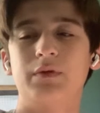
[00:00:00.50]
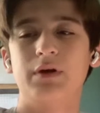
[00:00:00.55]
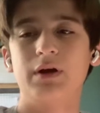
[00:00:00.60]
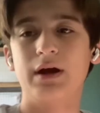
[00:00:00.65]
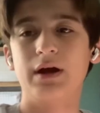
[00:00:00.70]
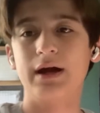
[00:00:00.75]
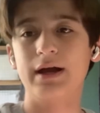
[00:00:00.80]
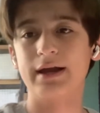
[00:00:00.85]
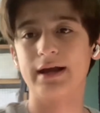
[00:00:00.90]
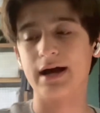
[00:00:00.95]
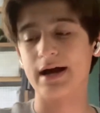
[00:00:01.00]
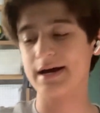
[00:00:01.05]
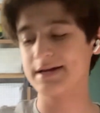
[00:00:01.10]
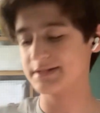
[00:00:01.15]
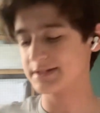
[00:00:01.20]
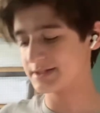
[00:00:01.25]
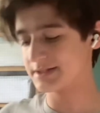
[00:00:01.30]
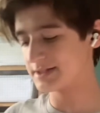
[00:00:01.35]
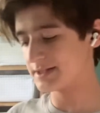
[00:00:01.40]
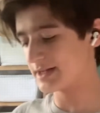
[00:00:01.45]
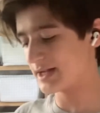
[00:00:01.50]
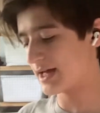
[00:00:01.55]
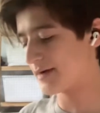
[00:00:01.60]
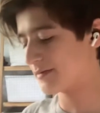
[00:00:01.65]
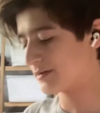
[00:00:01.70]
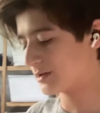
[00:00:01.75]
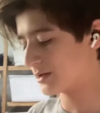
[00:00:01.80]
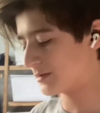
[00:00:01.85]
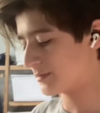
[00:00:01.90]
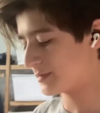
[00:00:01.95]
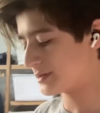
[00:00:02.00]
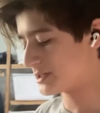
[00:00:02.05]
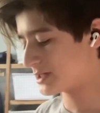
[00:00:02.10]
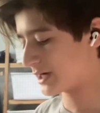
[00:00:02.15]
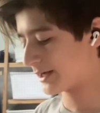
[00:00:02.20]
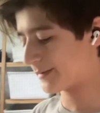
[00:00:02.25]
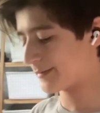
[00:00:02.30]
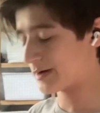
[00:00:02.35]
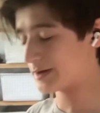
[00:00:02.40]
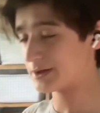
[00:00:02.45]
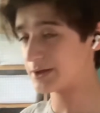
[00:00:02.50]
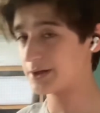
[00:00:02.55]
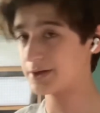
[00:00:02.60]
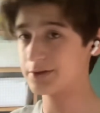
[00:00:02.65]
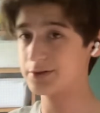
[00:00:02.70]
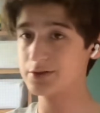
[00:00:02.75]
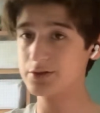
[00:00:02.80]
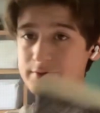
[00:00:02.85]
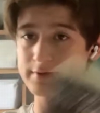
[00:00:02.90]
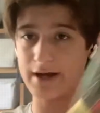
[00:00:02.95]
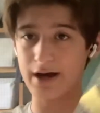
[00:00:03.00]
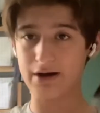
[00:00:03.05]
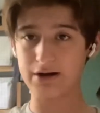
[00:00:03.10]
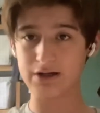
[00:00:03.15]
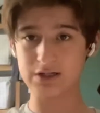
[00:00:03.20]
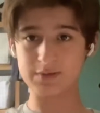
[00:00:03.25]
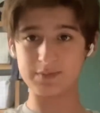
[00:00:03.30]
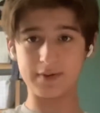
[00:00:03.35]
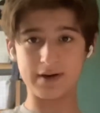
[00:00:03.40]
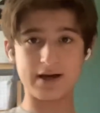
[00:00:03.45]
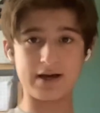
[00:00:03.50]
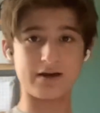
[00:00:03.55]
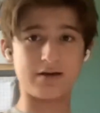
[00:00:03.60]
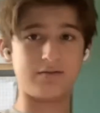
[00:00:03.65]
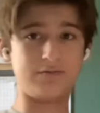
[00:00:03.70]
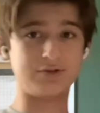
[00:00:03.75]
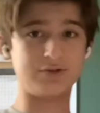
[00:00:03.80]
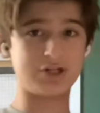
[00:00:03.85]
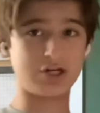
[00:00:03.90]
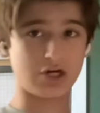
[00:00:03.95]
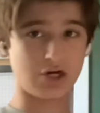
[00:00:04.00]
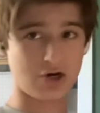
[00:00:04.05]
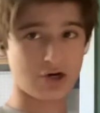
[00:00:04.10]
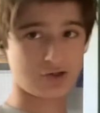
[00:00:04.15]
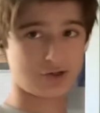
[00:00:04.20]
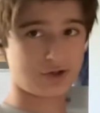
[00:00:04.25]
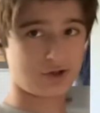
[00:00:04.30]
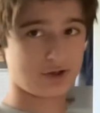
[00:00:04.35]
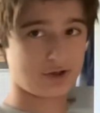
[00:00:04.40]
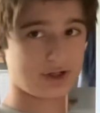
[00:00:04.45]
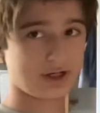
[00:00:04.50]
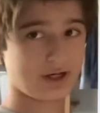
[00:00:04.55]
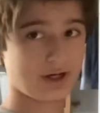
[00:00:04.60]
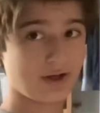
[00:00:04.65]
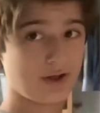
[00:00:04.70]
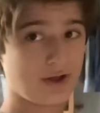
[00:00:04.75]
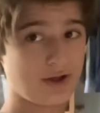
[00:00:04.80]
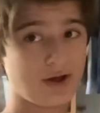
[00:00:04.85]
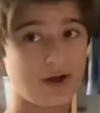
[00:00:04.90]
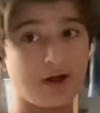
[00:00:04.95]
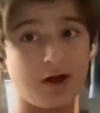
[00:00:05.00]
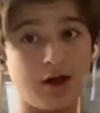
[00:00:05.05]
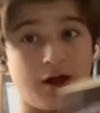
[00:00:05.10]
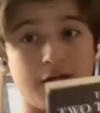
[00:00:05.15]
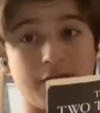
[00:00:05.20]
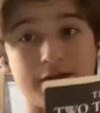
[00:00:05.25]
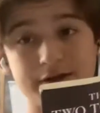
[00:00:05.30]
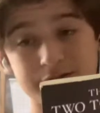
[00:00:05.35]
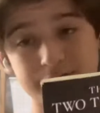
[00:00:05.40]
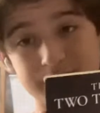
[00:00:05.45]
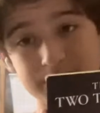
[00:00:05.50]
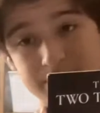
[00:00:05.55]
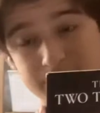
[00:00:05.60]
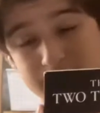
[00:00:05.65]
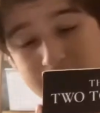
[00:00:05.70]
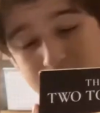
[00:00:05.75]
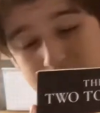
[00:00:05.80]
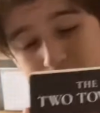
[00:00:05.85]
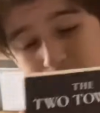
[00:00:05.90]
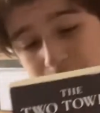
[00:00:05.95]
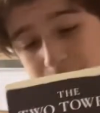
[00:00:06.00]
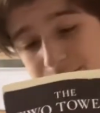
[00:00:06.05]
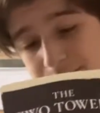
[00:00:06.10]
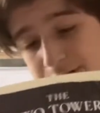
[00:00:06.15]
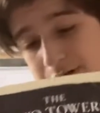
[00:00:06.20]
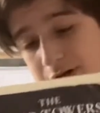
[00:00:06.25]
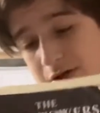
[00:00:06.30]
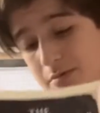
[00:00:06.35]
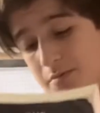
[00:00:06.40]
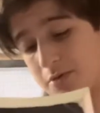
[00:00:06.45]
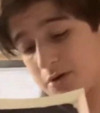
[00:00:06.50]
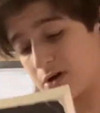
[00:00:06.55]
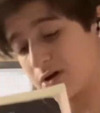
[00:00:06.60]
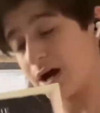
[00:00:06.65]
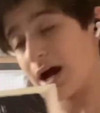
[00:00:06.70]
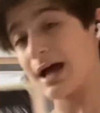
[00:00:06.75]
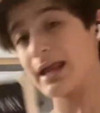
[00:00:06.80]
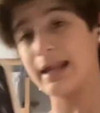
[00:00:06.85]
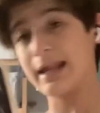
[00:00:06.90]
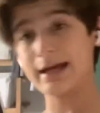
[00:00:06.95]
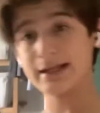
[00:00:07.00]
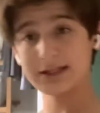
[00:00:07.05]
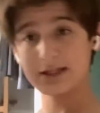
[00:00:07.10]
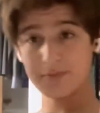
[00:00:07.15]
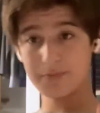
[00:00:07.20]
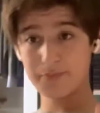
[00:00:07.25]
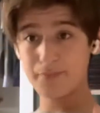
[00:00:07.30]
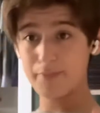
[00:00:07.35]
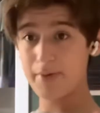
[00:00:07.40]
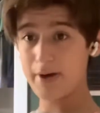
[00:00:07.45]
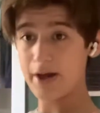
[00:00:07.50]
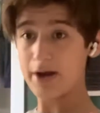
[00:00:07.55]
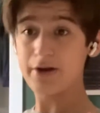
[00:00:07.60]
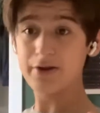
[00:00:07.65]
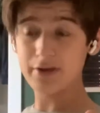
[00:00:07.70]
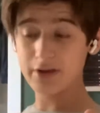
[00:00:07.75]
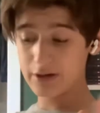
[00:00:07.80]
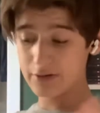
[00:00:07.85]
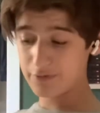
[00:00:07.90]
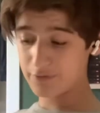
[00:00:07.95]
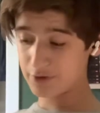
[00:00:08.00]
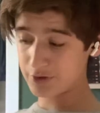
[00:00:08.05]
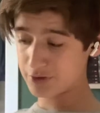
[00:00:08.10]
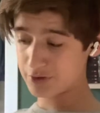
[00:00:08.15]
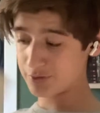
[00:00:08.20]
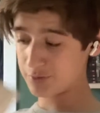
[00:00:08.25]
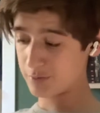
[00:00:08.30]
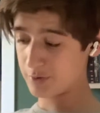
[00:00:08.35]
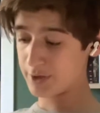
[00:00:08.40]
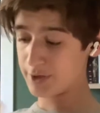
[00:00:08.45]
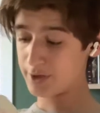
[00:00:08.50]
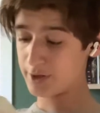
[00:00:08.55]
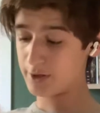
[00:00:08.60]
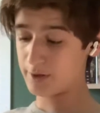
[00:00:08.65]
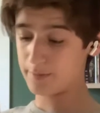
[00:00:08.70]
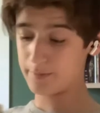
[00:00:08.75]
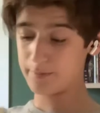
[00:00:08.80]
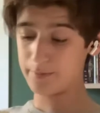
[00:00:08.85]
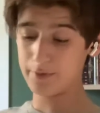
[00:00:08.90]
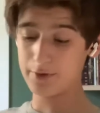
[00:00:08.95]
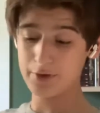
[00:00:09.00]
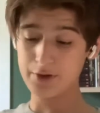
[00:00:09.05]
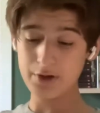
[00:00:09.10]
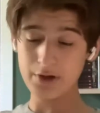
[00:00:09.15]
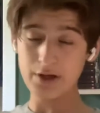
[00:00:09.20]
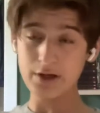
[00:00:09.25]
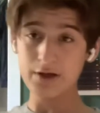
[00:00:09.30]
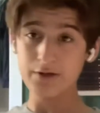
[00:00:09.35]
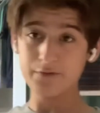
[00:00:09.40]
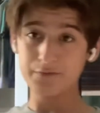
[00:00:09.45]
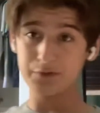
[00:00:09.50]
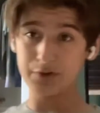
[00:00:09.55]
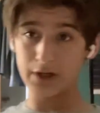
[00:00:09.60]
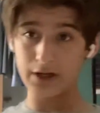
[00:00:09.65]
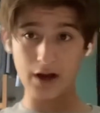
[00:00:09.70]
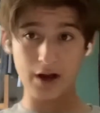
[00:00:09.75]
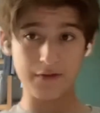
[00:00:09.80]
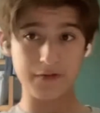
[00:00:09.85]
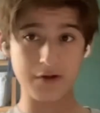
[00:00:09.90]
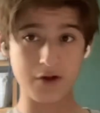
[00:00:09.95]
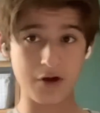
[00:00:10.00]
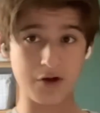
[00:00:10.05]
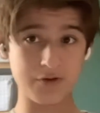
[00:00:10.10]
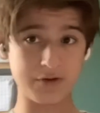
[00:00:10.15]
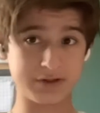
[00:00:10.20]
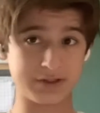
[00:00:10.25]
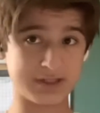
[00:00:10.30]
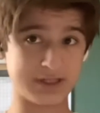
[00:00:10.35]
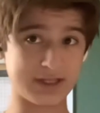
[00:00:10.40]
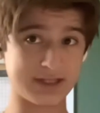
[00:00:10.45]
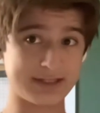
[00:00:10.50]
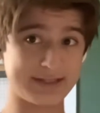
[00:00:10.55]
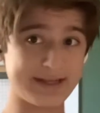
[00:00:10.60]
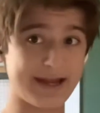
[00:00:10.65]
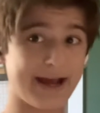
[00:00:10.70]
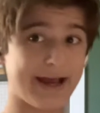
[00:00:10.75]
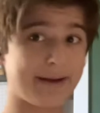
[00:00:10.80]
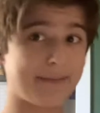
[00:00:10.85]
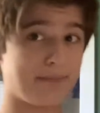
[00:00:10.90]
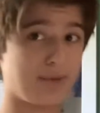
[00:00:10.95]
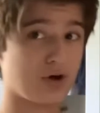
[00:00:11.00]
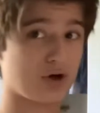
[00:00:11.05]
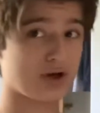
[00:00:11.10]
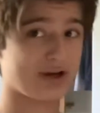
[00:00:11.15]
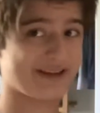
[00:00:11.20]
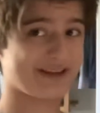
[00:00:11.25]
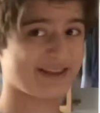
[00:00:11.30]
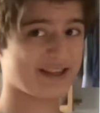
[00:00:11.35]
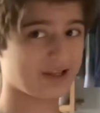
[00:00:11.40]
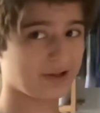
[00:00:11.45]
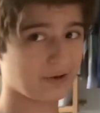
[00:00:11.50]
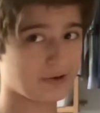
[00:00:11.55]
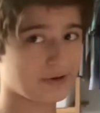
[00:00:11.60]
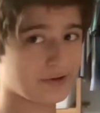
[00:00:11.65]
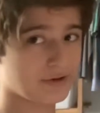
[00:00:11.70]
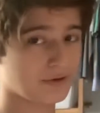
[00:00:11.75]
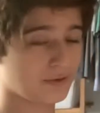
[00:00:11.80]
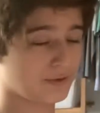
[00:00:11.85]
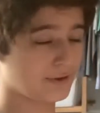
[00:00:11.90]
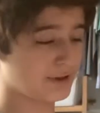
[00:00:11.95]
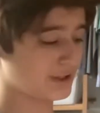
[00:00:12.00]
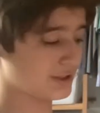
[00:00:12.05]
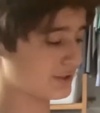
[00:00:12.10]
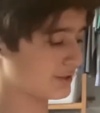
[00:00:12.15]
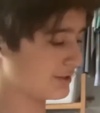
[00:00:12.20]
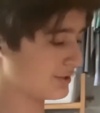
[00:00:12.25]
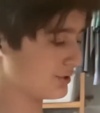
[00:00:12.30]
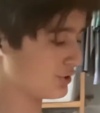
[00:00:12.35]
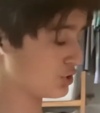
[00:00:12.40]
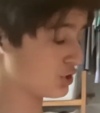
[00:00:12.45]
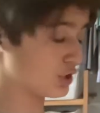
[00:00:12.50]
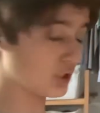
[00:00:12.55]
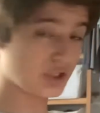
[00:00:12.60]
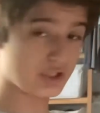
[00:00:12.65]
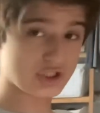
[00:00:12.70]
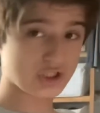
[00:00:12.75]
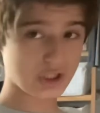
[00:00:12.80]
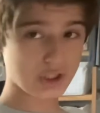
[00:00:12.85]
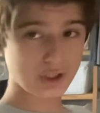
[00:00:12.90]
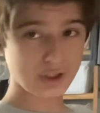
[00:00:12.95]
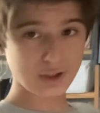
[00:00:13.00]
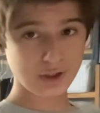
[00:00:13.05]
Hi guys, and today I'm going to be talking about The Two Towers by J.R.R. Tolkien. This was an extremely good book. I liked it better than the first one. If you did not know, this is the second book in the Lord of the Rings trilogy.